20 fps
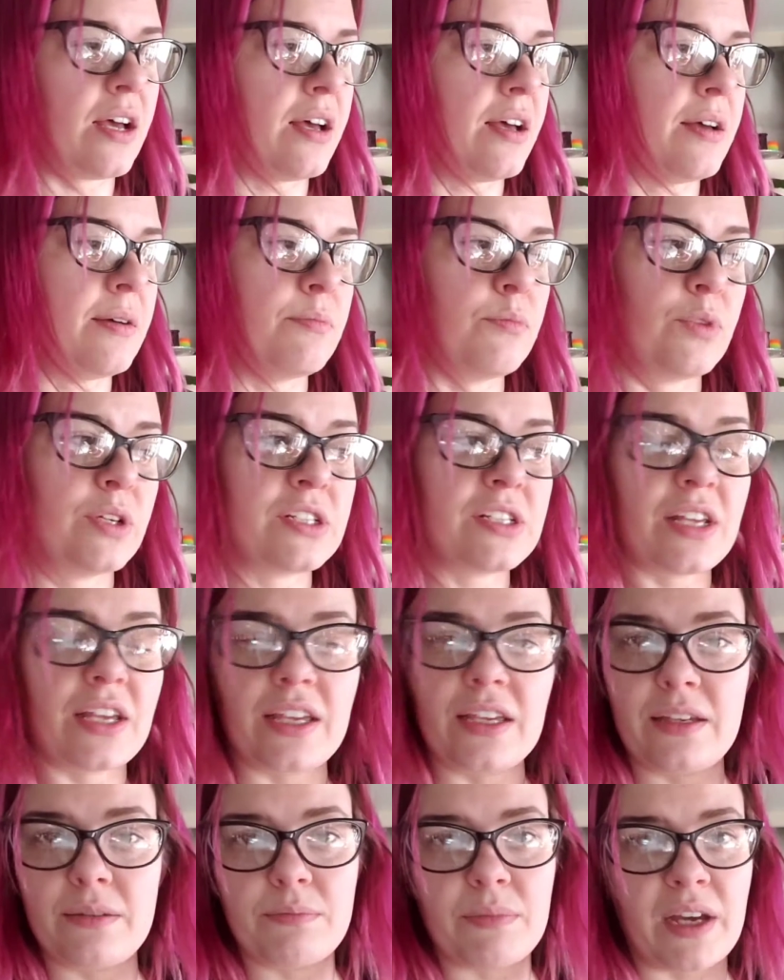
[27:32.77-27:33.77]

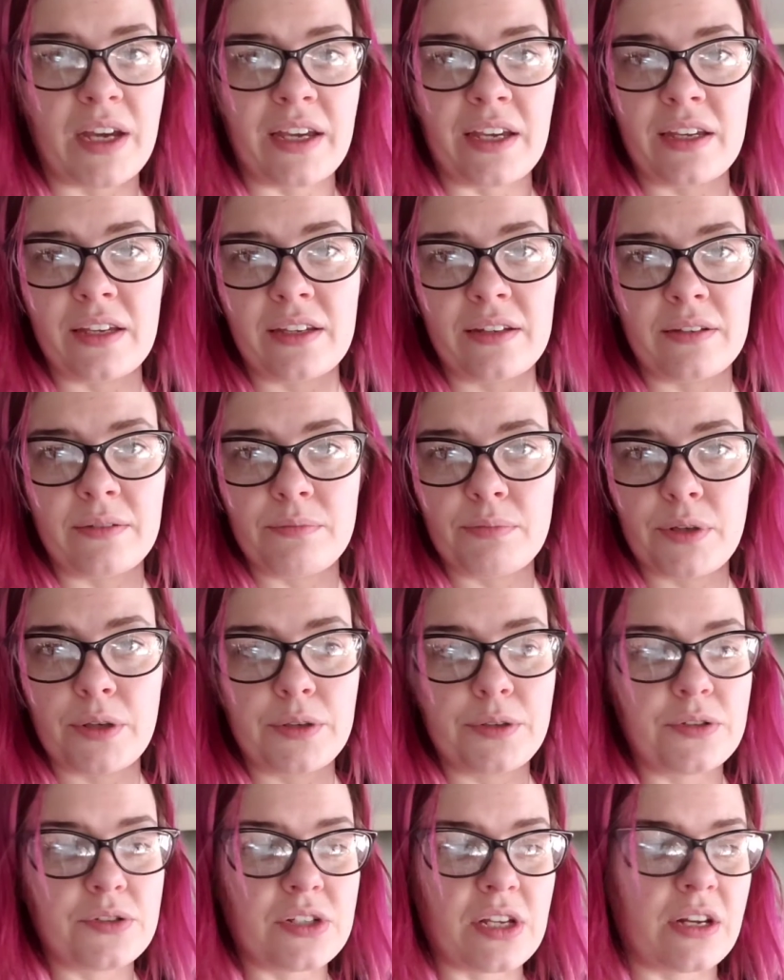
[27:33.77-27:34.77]
Once I eat my
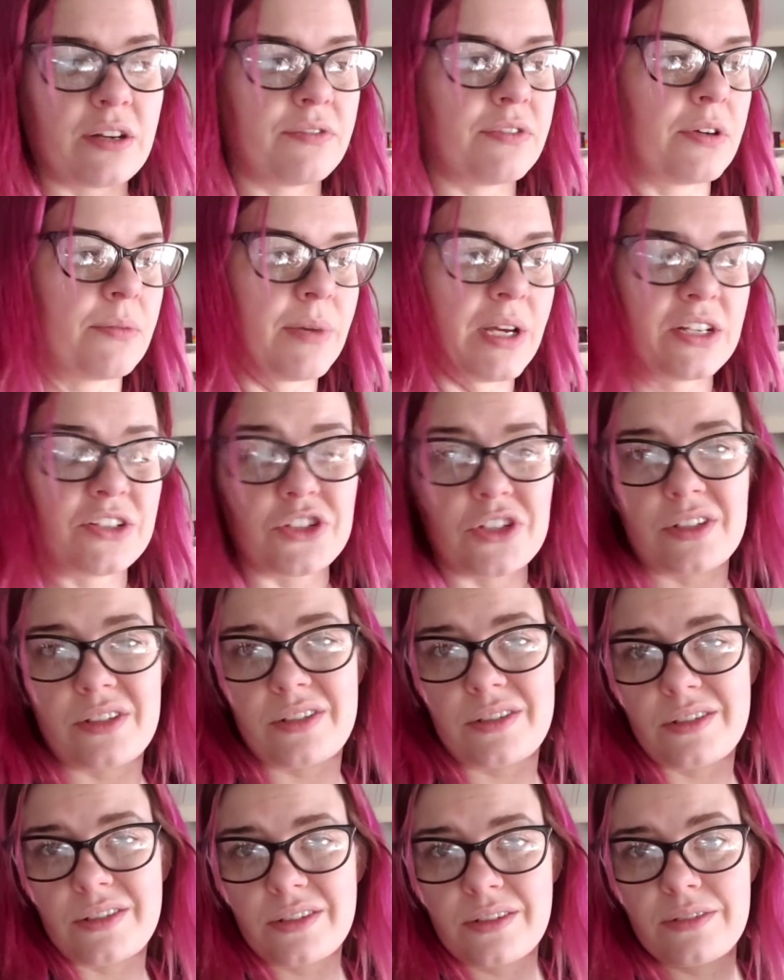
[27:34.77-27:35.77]
produce out of them, I
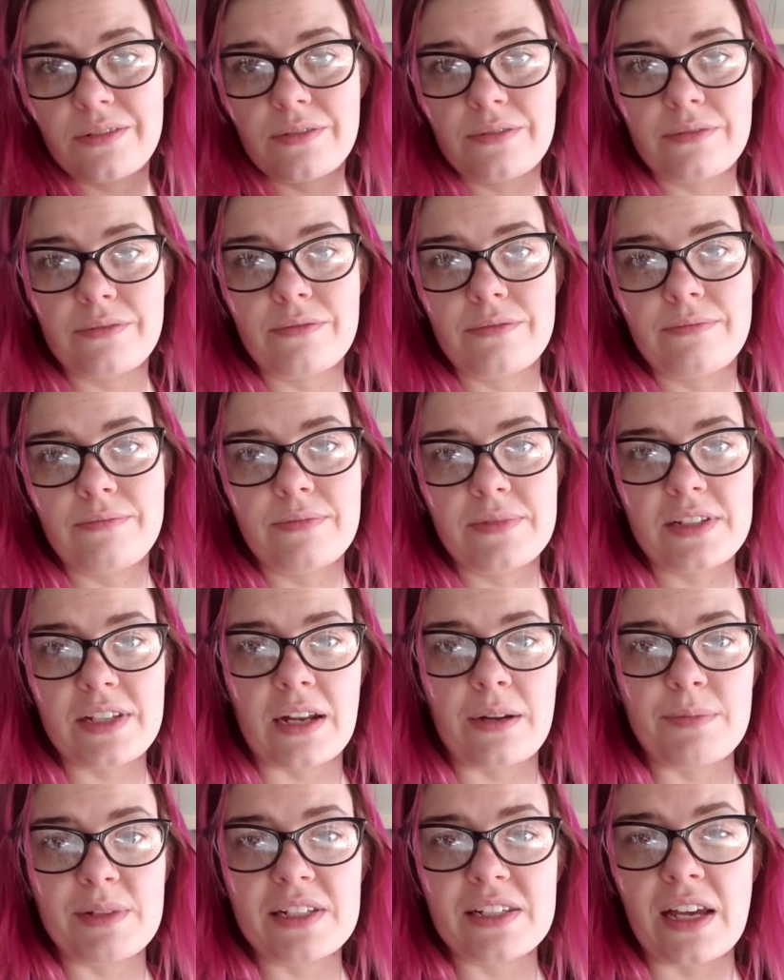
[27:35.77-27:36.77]
just
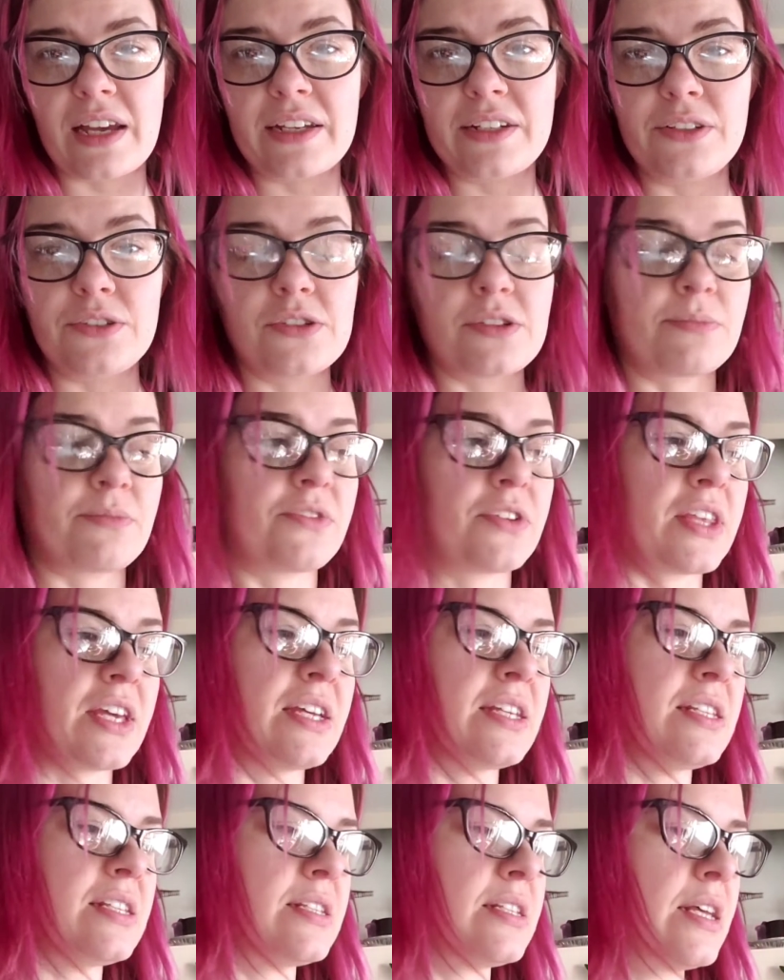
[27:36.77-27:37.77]
set them aside and use them
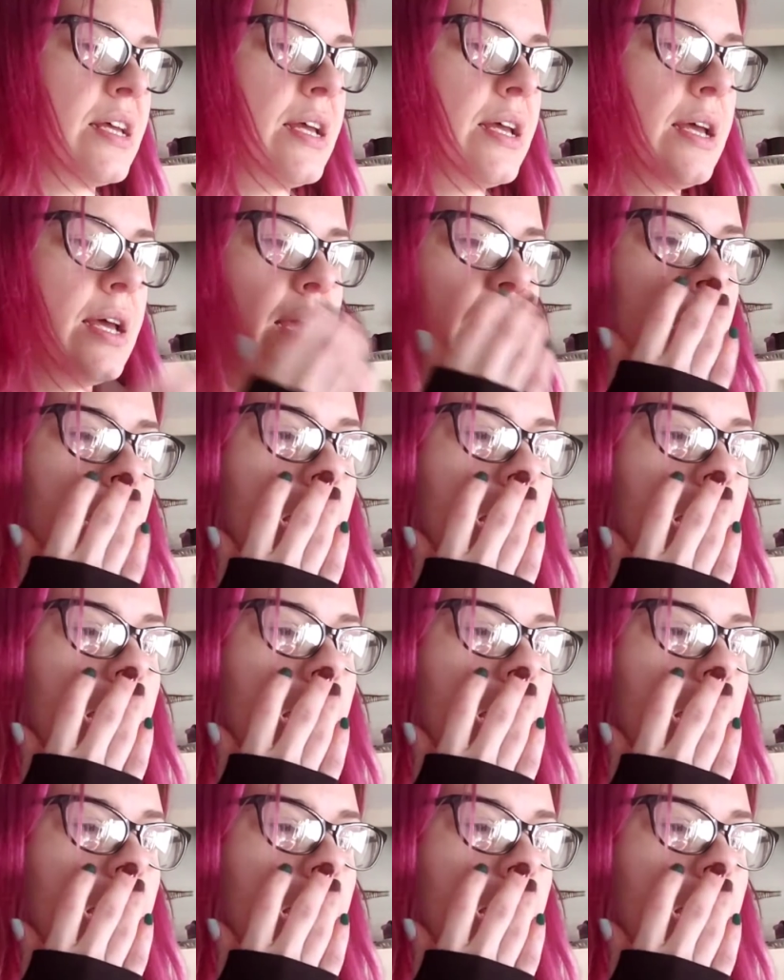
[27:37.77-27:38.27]
for this.